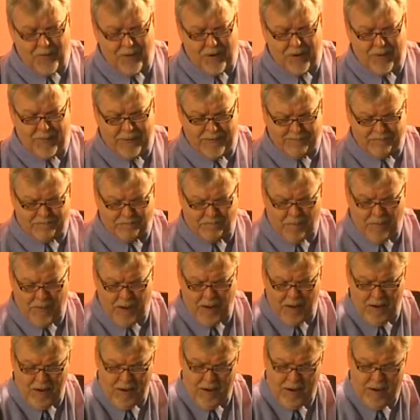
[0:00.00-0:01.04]
weapon.
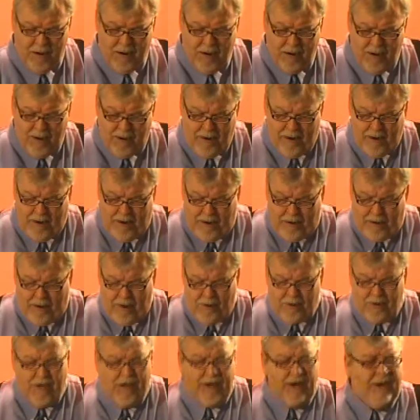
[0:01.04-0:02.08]

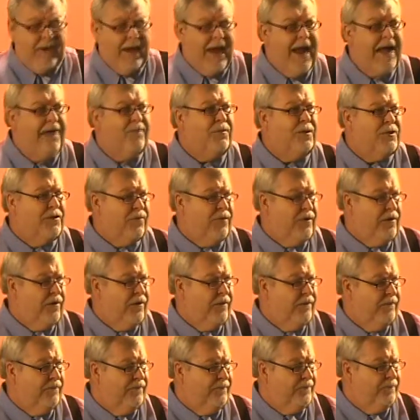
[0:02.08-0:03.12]
Okay,
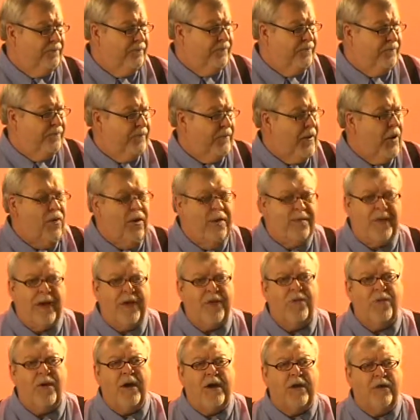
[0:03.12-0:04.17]
atmosphere. Oh, and by
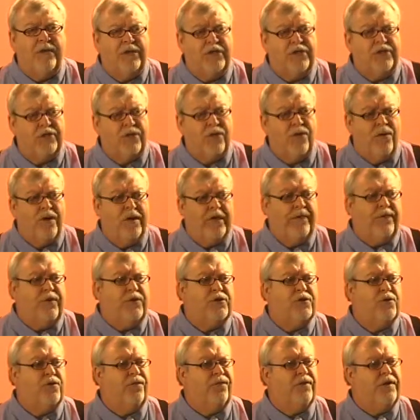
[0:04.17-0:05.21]
the way, on the scoring, if you
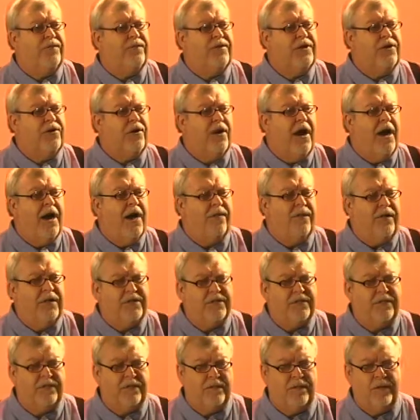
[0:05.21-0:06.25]
score 15 or higher,
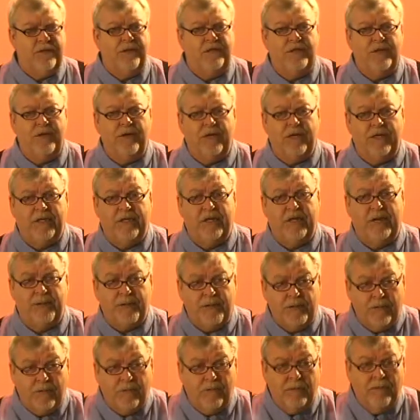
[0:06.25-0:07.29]
that's considered
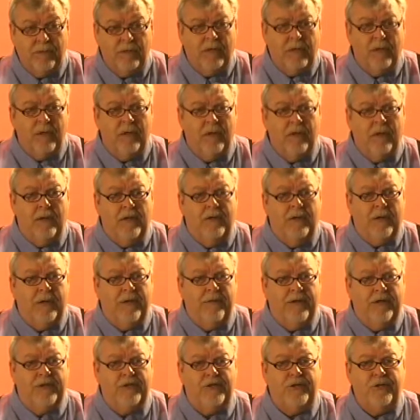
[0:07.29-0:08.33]
exceptional,
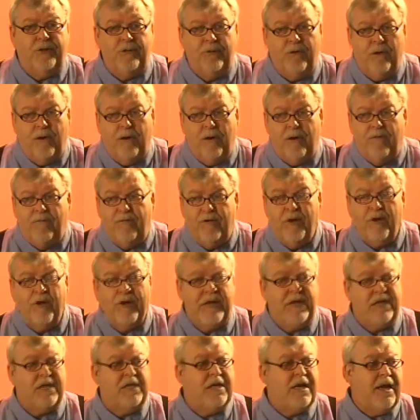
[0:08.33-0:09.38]
that you are
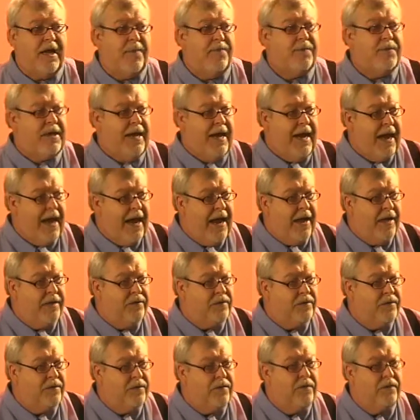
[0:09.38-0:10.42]
very adept at